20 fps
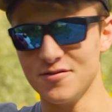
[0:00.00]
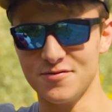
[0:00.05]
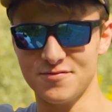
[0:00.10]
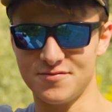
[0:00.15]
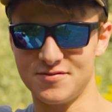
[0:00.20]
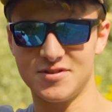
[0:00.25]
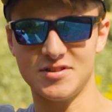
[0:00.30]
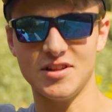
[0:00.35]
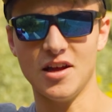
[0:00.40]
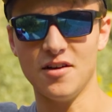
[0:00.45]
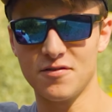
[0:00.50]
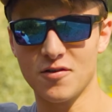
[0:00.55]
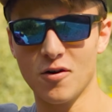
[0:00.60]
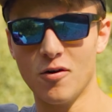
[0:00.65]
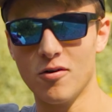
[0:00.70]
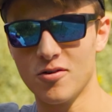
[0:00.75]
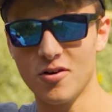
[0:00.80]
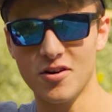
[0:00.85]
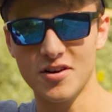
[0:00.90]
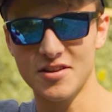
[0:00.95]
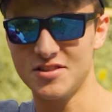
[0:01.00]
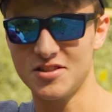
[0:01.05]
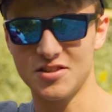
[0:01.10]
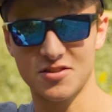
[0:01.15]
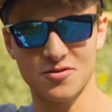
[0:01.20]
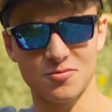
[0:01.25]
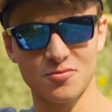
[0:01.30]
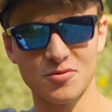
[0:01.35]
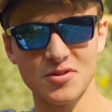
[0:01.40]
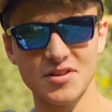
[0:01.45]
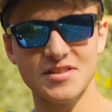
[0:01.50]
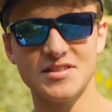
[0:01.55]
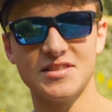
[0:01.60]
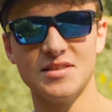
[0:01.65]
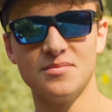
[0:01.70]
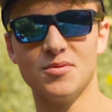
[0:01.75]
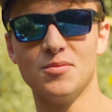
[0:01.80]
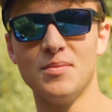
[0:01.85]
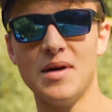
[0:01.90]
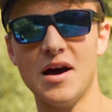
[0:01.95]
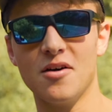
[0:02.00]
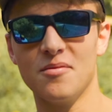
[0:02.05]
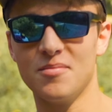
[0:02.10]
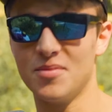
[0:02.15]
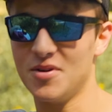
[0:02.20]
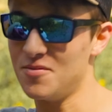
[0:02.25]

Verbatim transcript: of stuff going on, it's just a really simple mount,